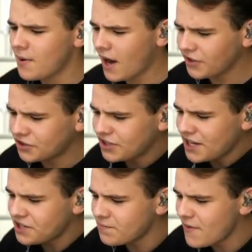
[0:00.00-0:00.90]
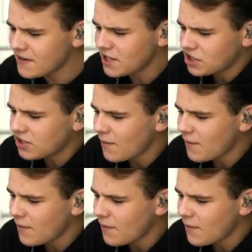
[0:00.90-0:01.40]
because it says vintage